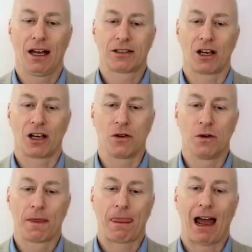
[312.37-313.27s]
So
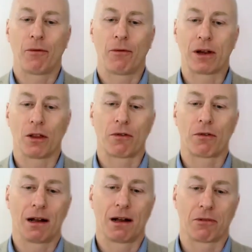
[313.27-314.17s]
have we got the
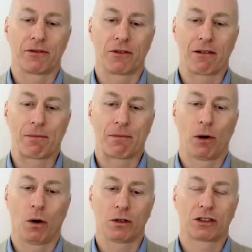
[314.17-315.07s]
right number of direct
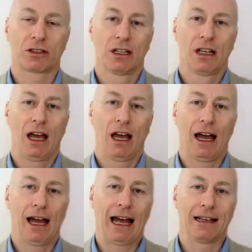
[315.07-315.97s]
reports,
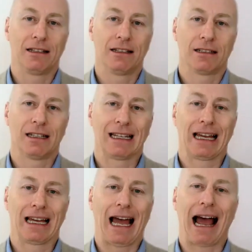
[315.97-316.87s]
and
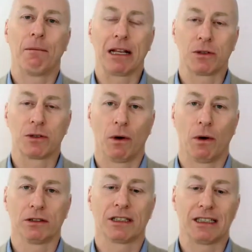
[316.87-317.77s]
how many do we
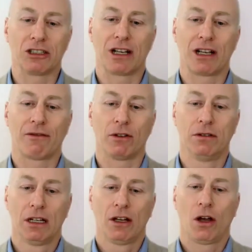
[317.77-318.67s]
want at each level?
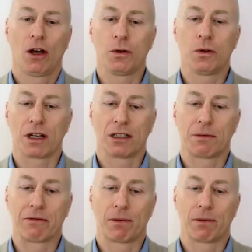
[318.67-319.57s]
Who's going to
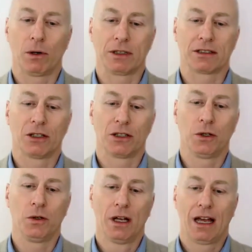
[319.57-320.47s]
be reporting to
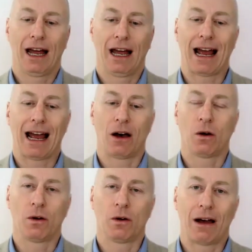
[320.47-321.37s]
who, and
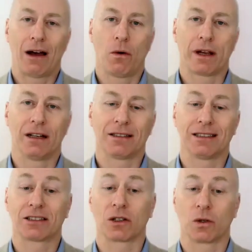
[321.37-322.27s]
how are we going to
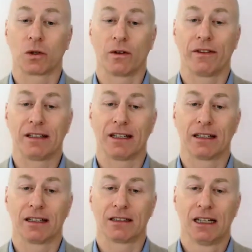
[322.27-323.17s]
discuss all of these
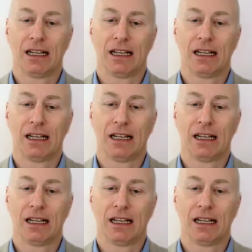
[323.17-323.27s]
things?